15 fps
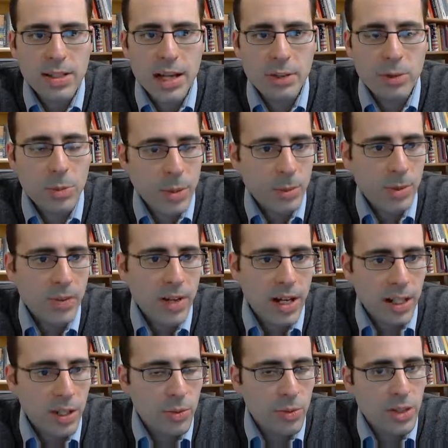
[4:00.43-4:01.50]
I will be
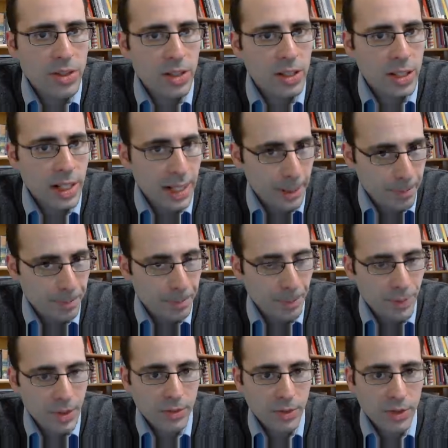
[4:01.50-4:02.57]
providing you with the claim
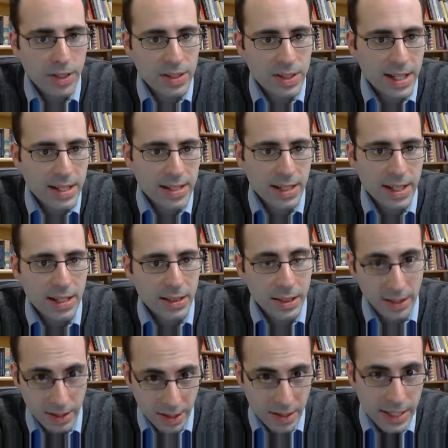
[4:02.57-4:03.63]
for this essay,
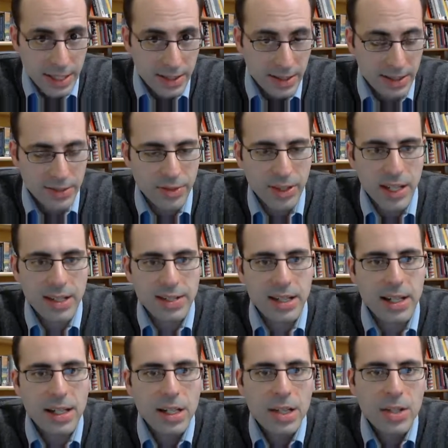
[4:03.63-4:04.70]
the thesis for the
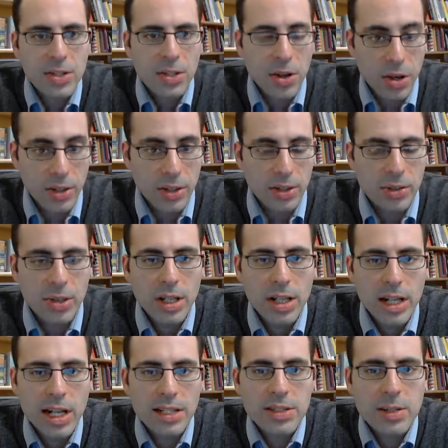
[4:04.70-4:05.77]
essay, to argue,
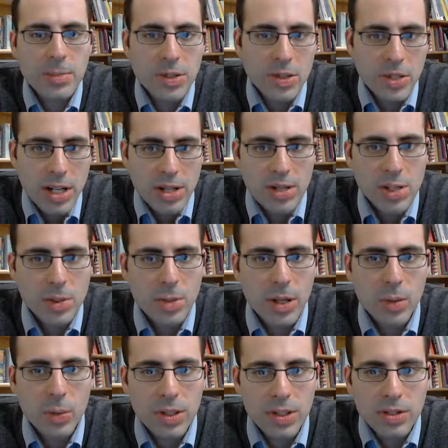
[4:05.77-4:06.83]
and some suggestions
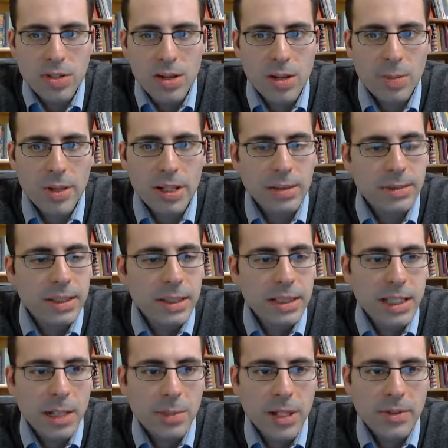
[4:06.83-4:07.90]
about what to talk about.
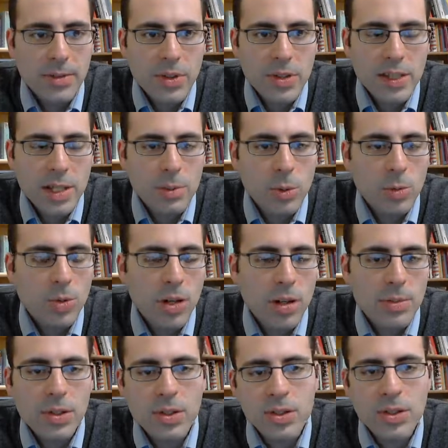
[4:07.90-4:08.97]
I might, for example,
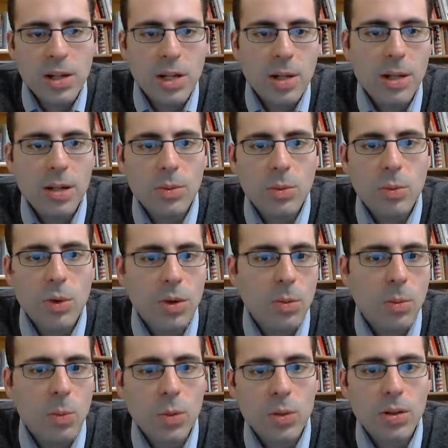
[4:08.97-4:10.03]
prompt you to talk about one or
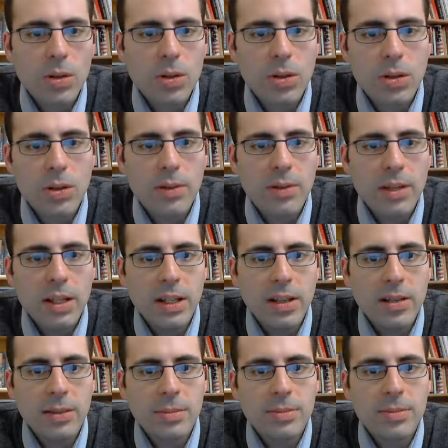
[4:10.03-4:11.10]
more of
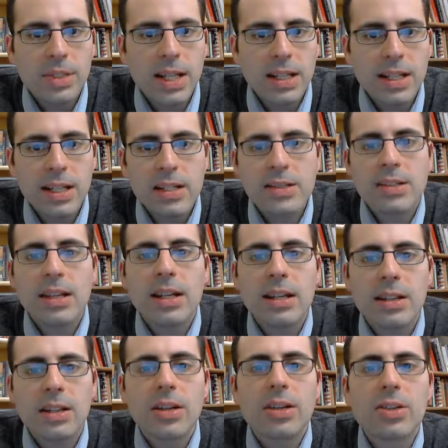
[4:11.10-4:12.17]
the techniques
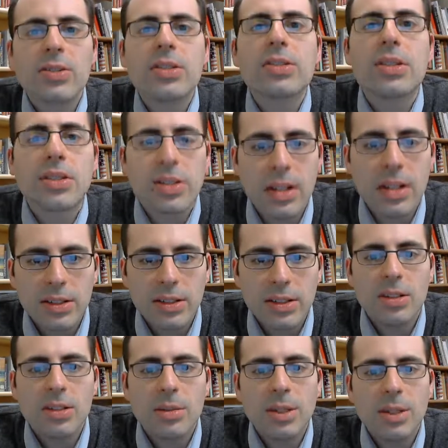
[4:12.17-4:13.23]
and characteristics that I
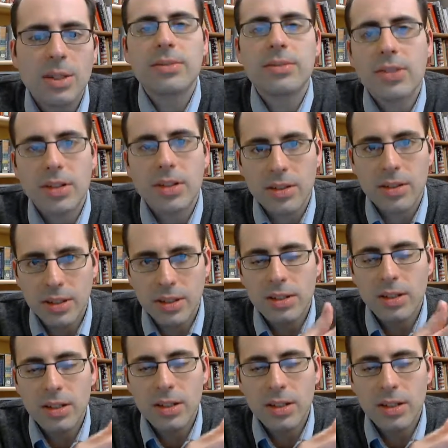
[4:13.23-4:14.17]
listed above, starting with,